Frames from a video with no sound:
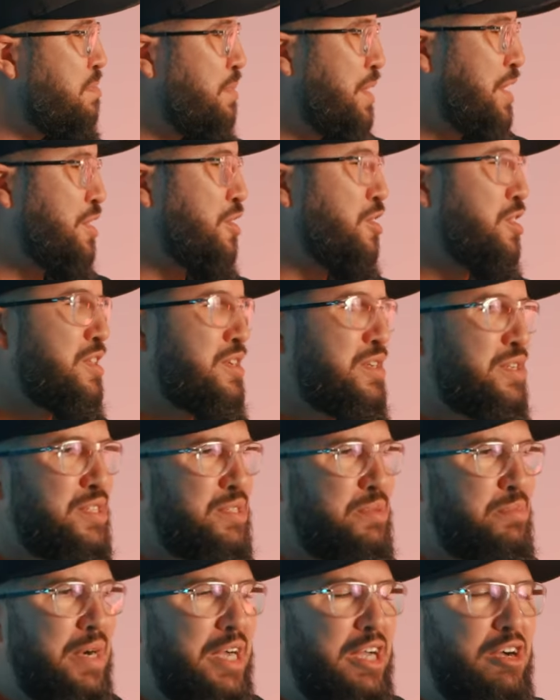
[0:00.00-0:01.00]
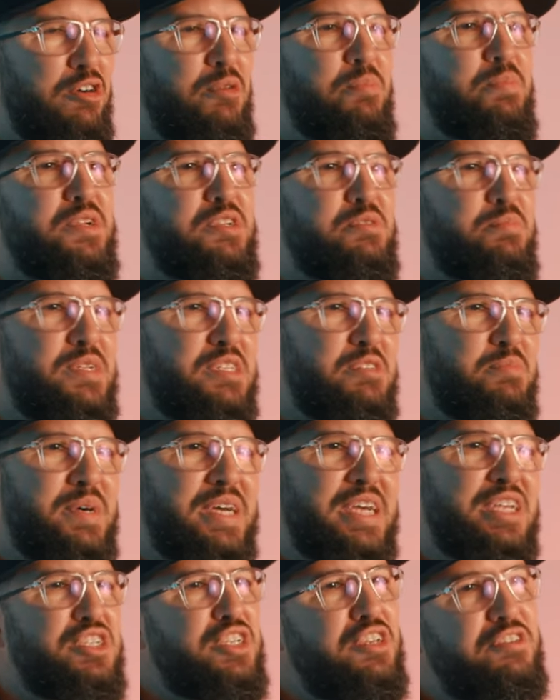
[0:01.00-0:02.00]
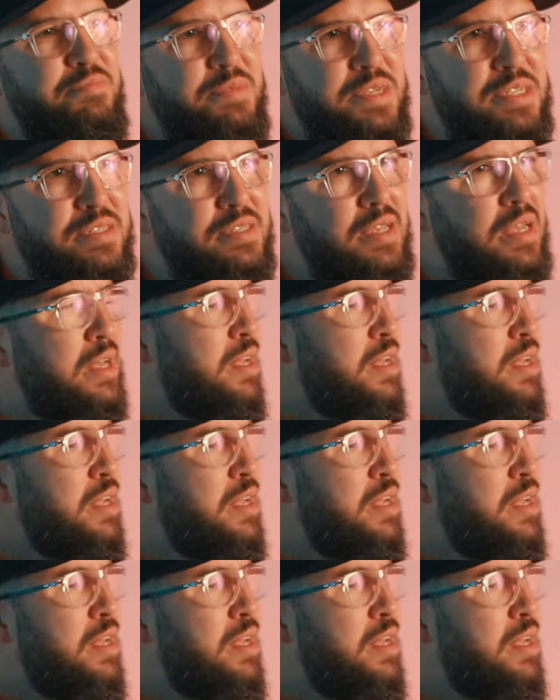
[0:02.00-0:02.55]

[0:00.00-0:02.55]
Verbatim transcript: my knowledge, my accomplishments, my achievements,